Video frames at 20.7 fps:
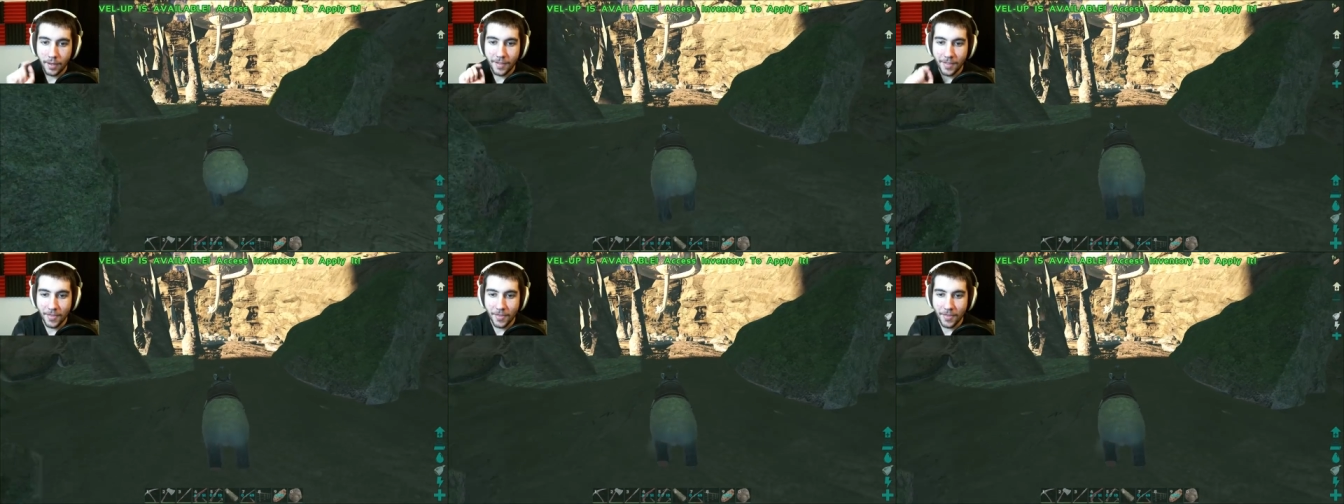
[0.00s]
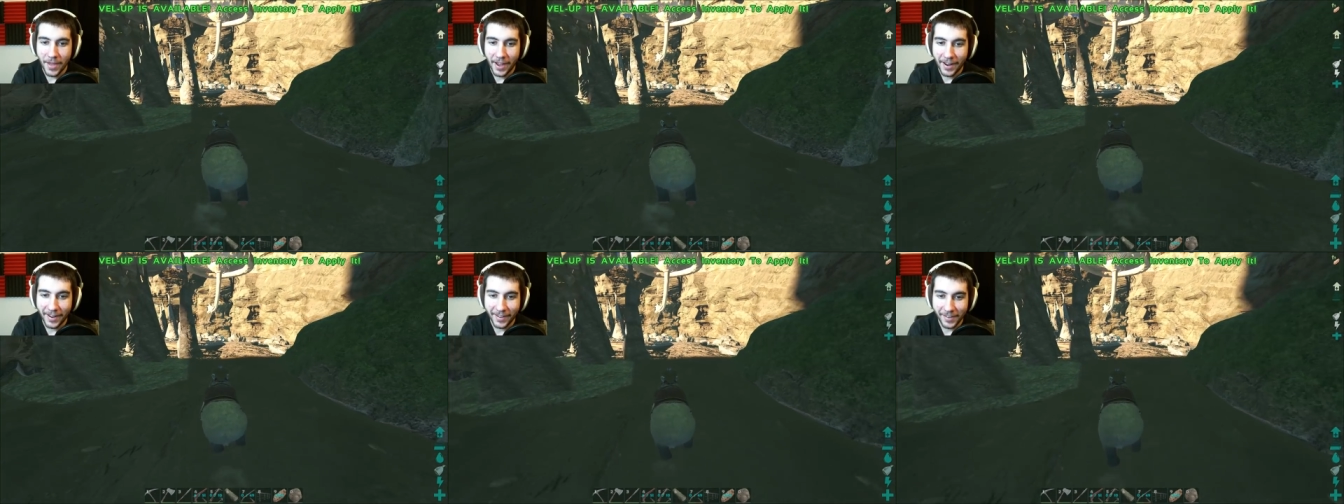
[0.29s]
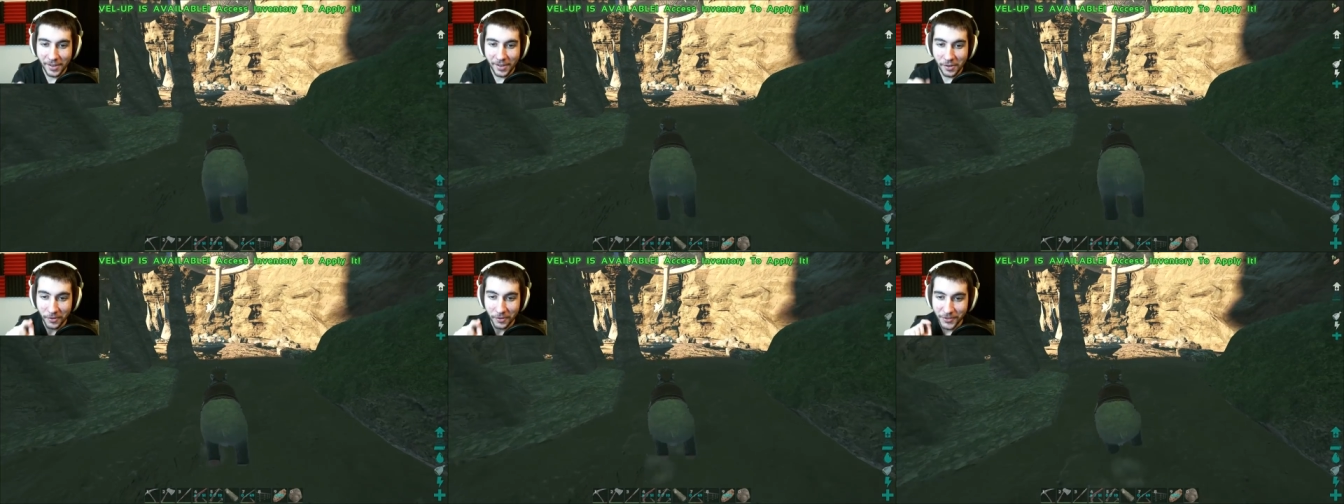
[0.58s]

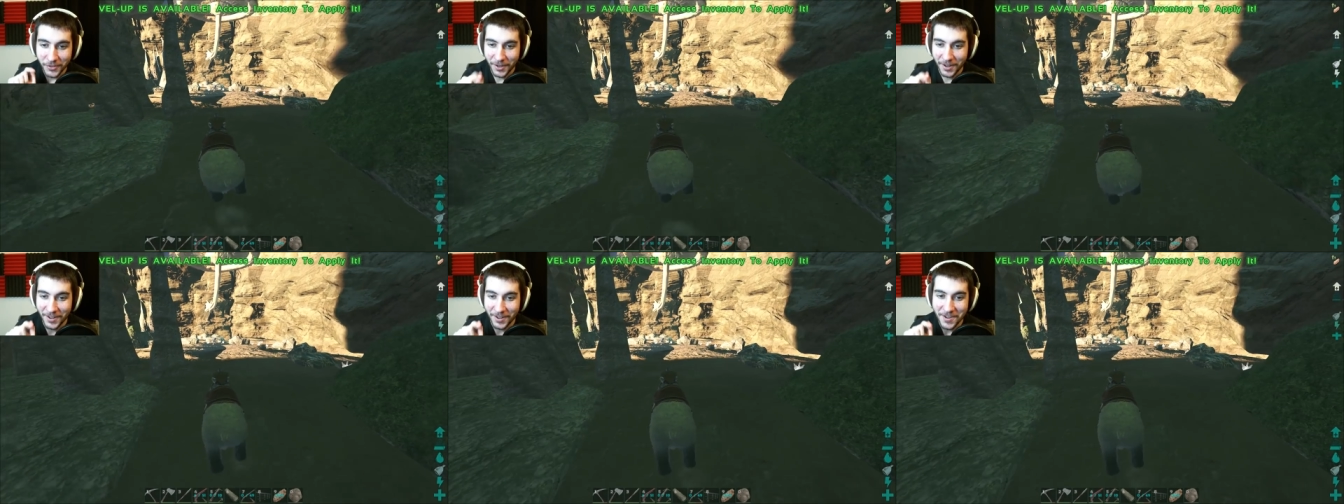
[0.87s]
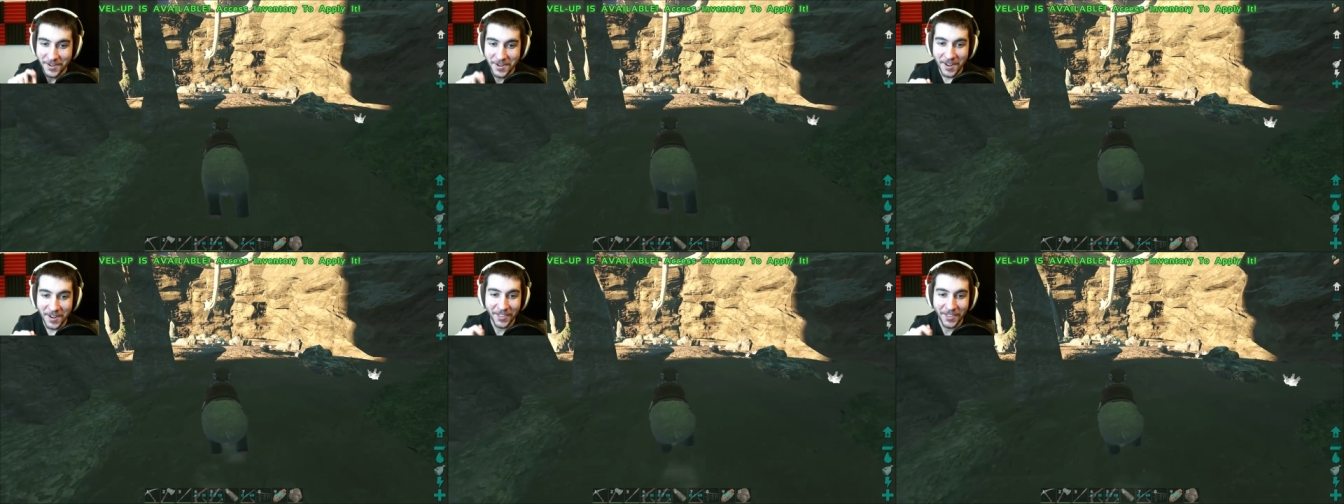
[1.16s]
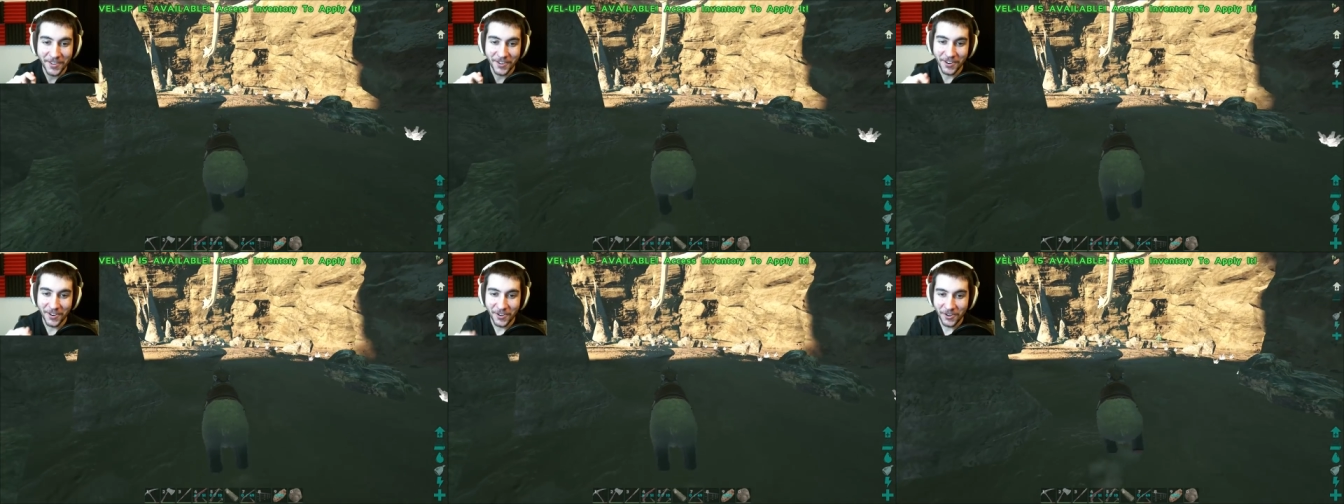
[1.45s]
That looks like
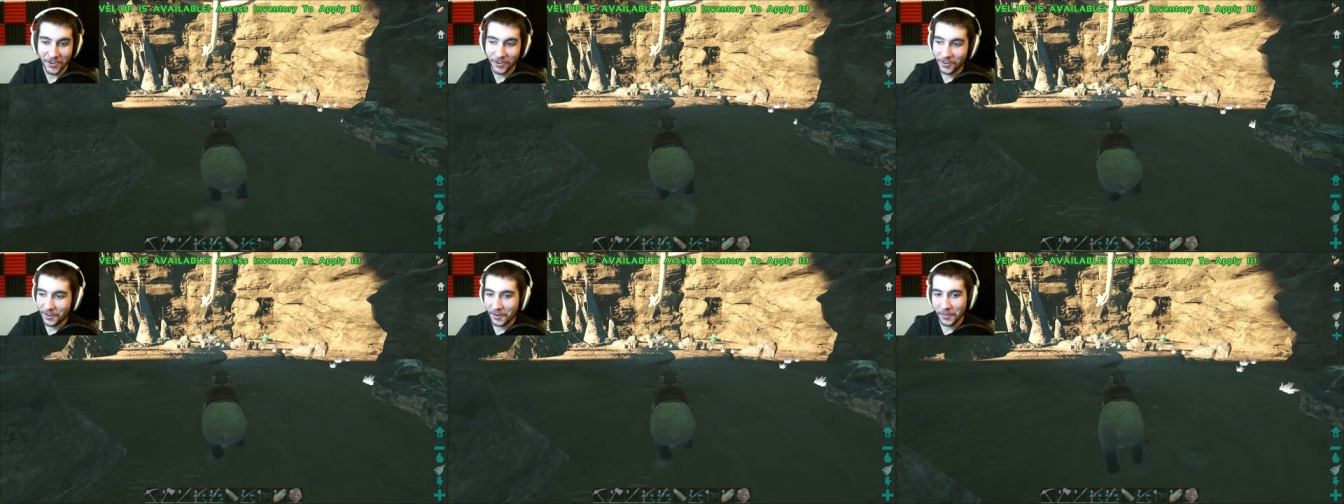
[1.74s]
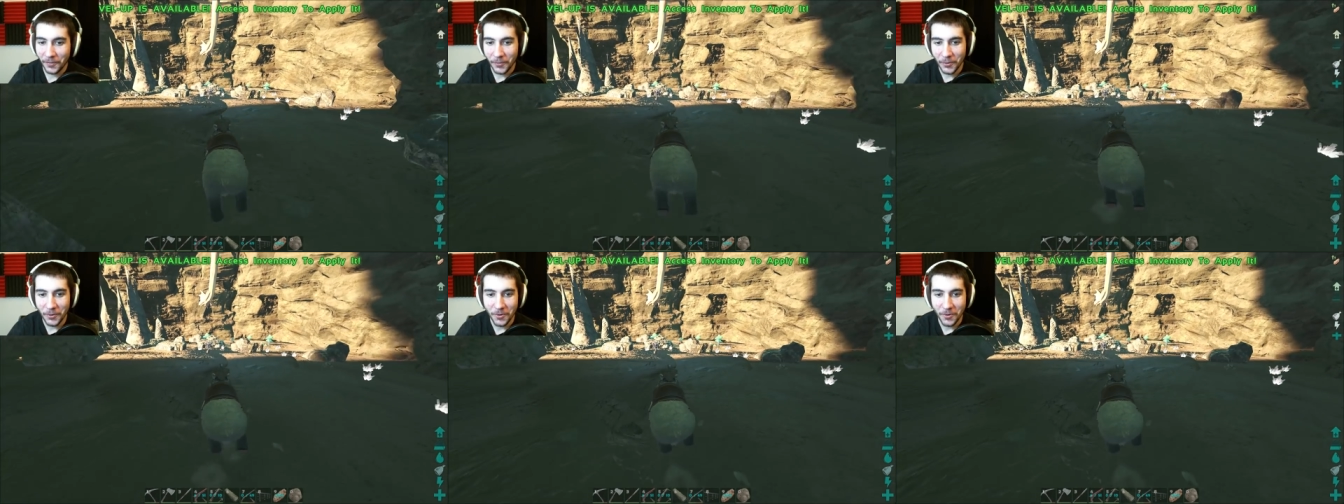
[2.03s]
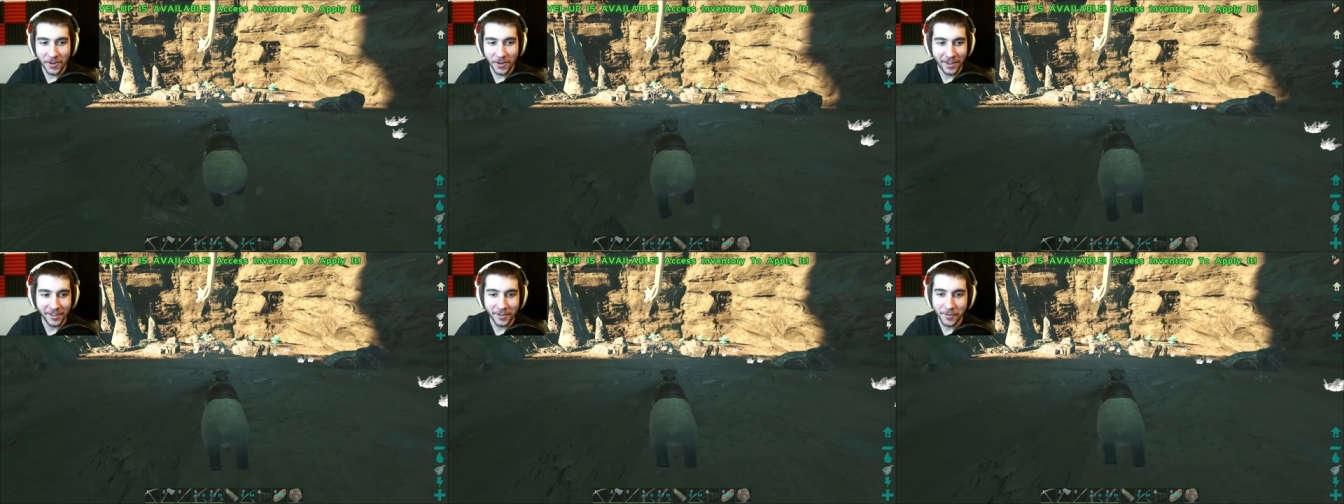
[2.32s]
another underground loot
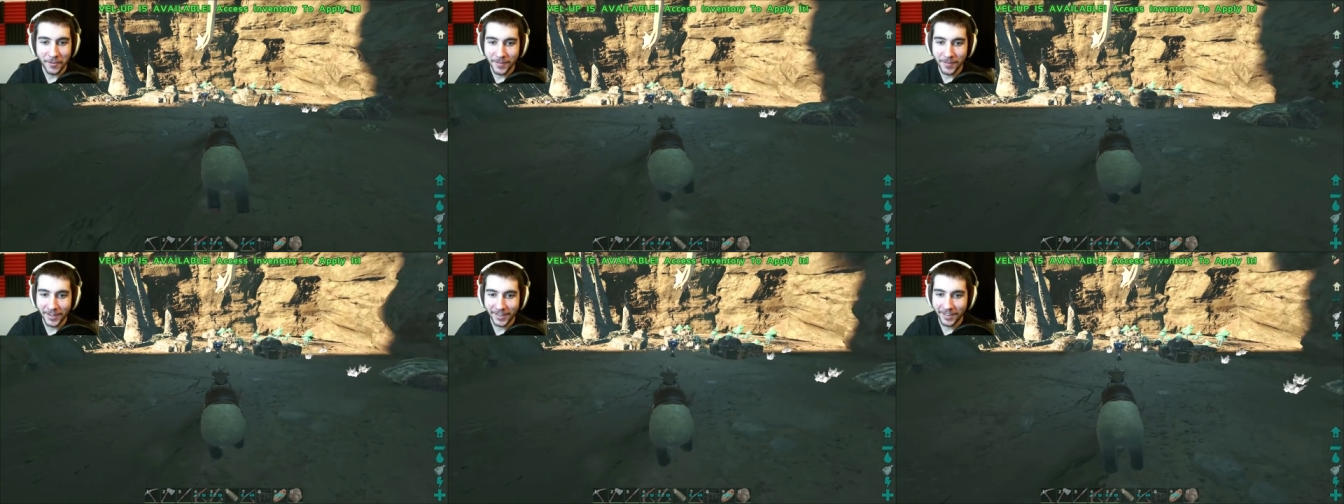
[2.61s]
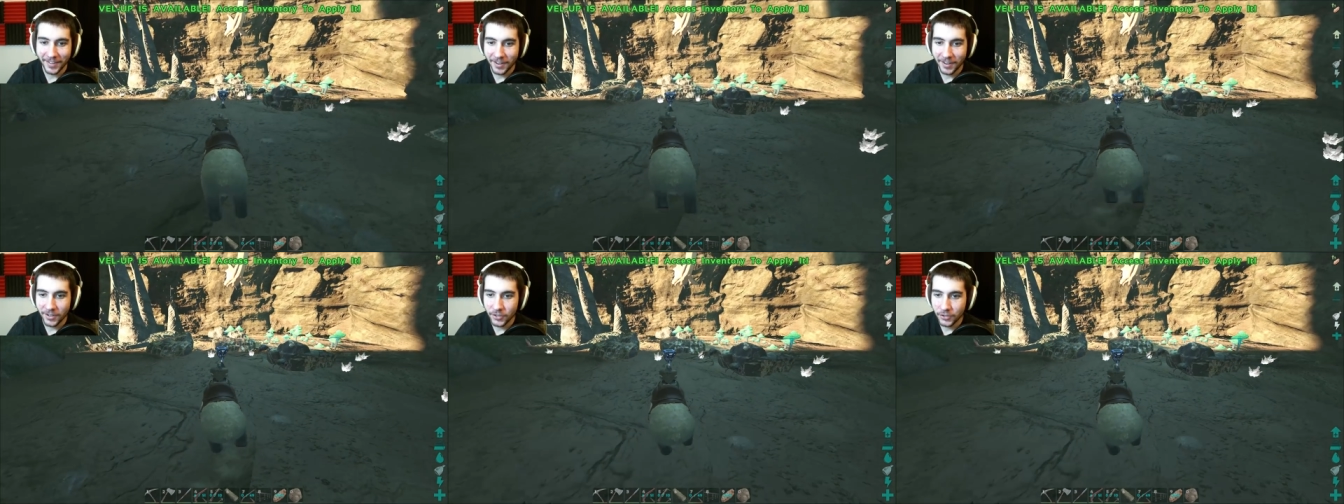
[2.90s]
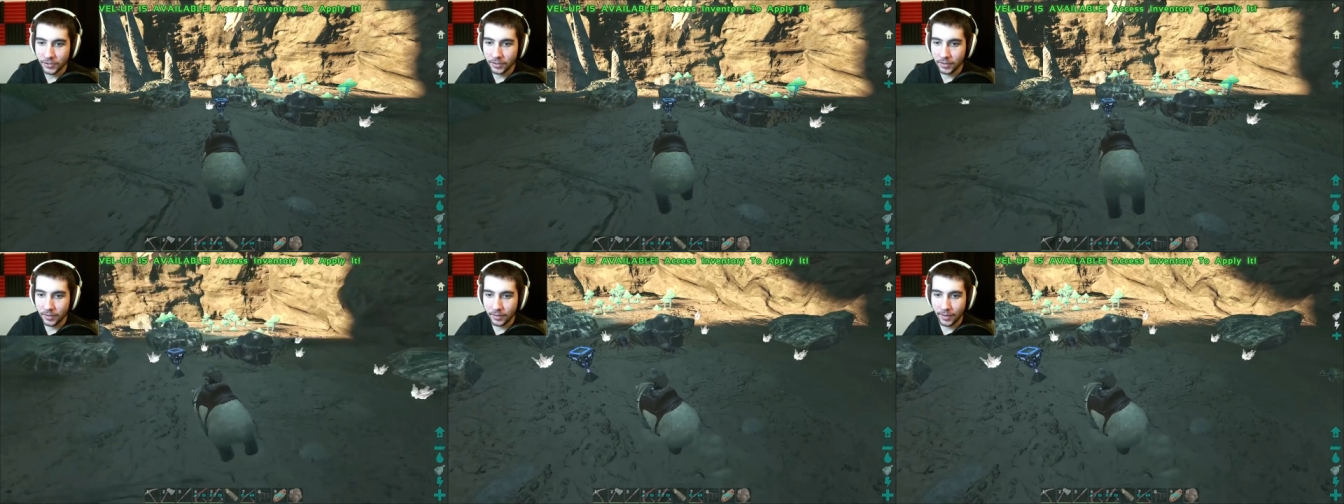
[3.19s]
crate. Oh my gosh.